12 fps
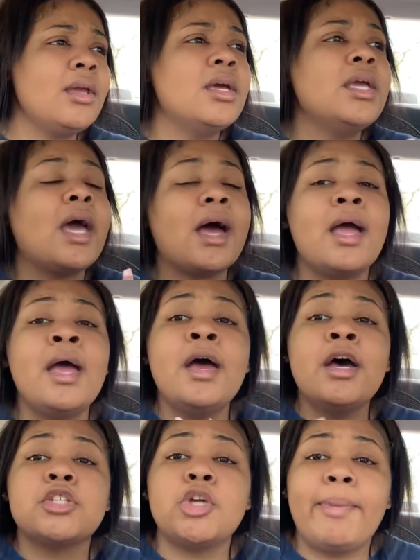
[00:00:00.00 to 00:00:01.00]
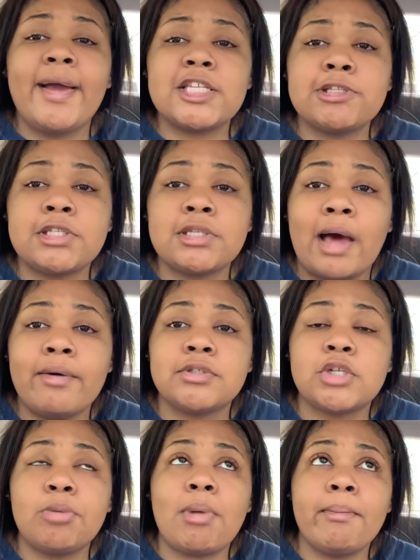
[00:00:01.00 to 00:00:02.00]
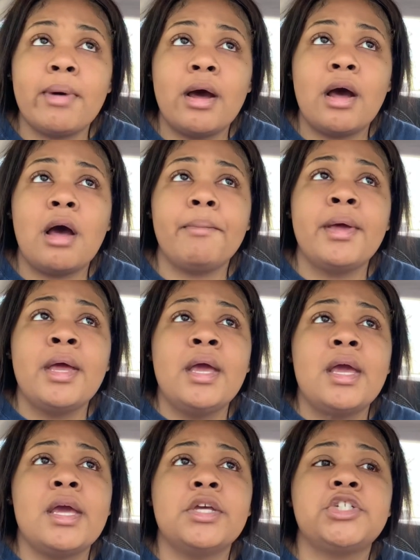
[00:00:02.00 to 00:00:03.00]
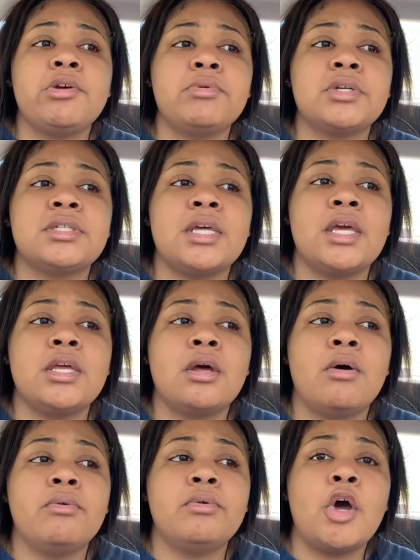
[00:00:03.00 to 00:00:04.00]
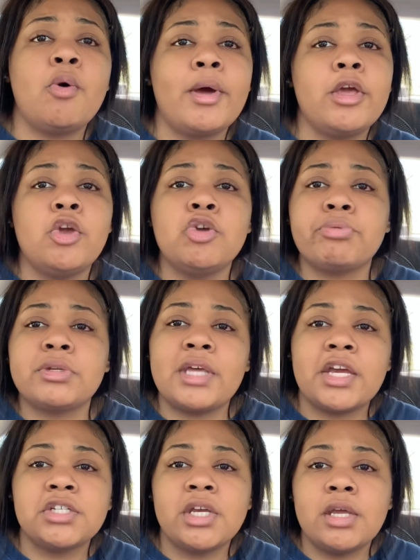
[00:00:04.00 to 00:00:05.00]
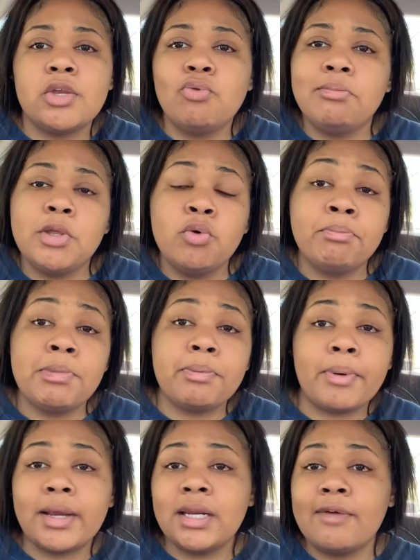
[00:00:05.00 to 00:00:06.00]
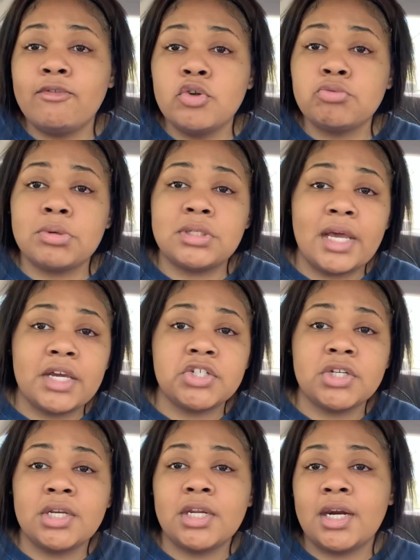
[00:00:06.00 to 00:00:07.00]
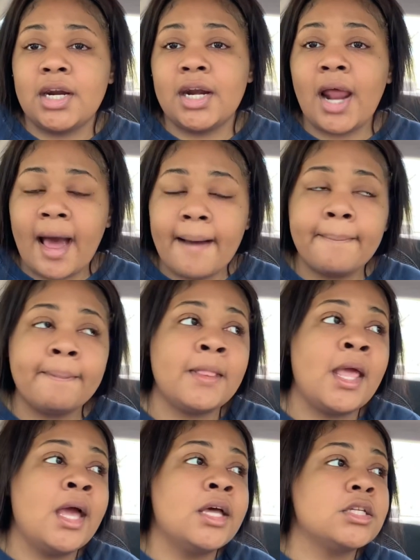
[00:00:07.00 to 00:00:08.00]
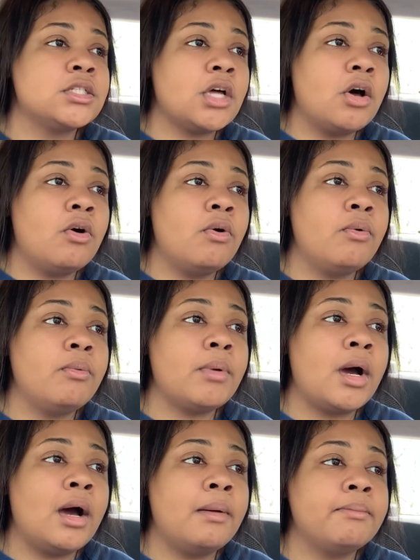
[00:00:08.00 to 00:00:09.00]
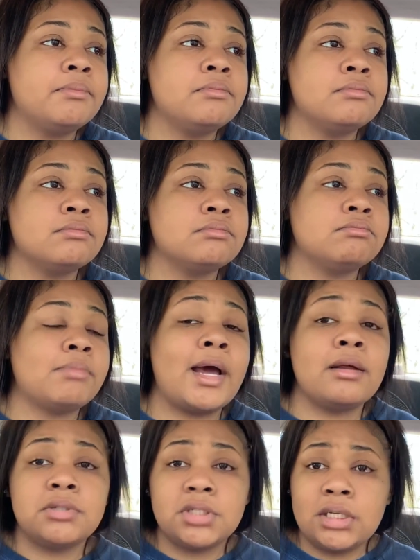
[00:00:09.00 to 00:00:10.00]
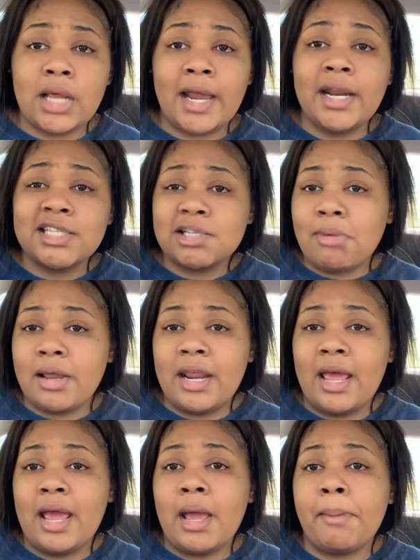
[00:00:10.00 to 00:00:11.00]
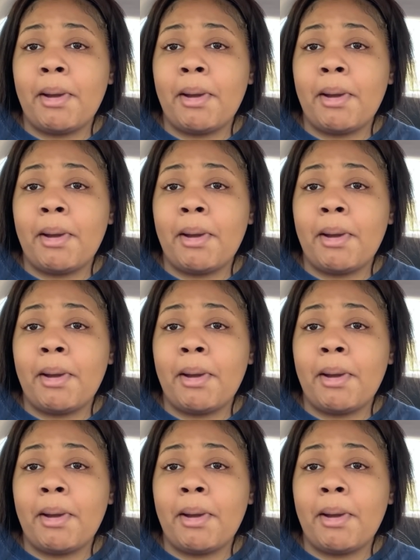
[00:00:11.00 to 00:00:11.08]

Yeah, so back to I told my mom, and she was just saying, no way you use protection, you wouldn't be pregnant if you use protection, da da da. So I didn't tell my dad.